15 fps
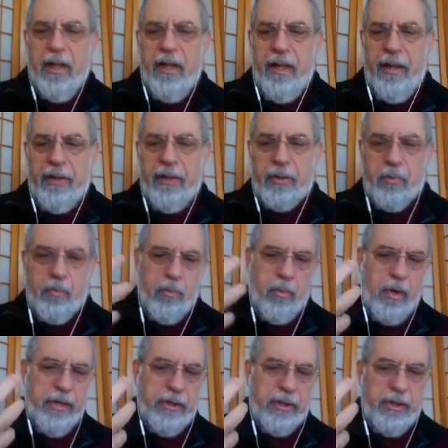It's
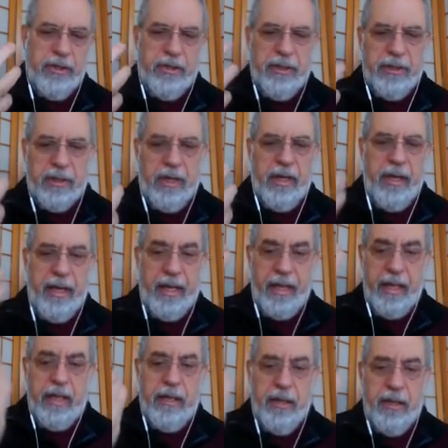Russia deciding
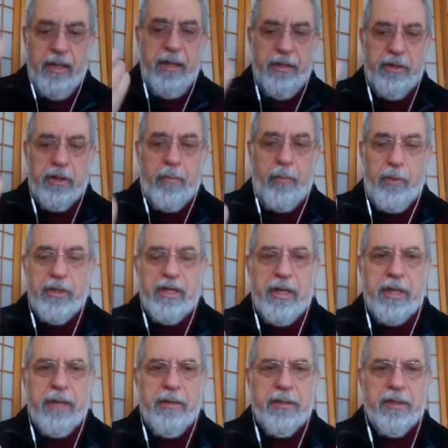it needs to
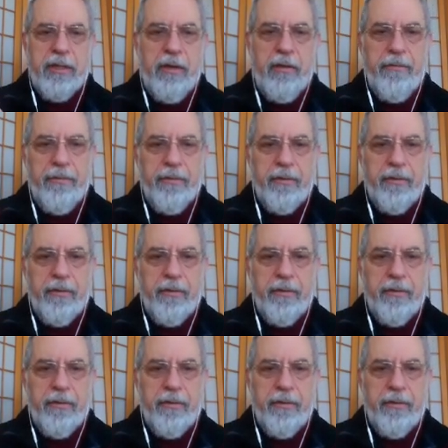protect itself.